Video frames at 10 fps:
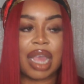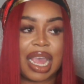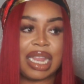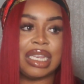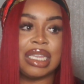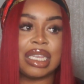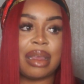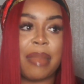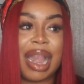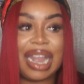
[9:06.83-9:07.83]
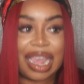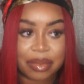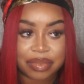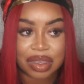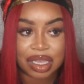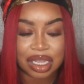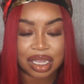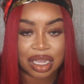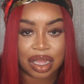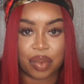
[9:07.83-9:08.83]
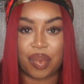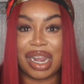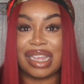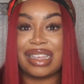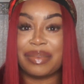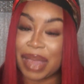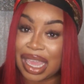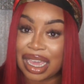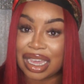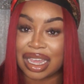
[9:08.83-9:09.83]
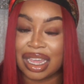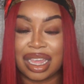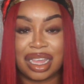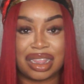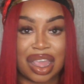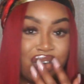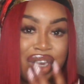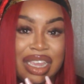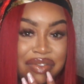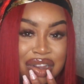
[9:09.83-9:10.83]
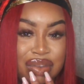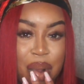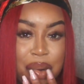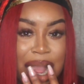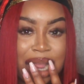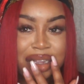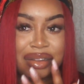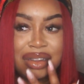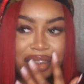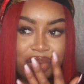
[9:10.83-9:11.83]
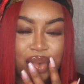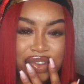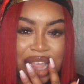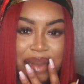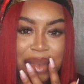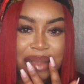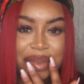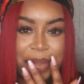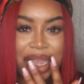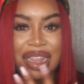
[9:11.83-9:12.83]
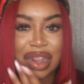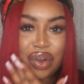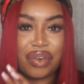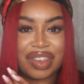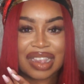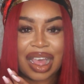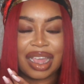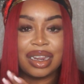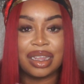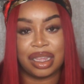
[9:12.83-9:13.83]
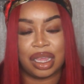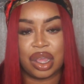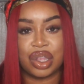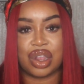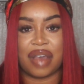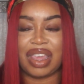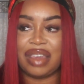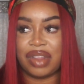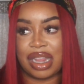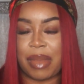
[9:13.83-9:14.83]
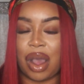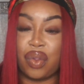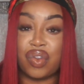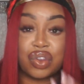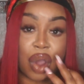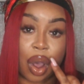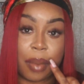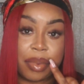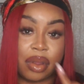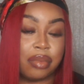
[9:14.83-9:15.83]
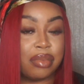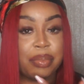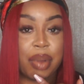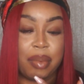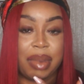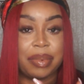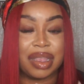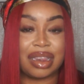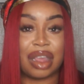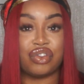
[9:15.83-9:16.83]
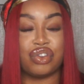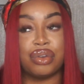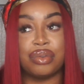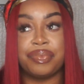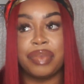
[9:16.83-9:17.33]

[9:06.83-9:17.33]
And my lips, when I speak, they're uneven as well. Like, one side of my lips bigger than the other side, so I've evened them out on the top. My bottom lip is natural.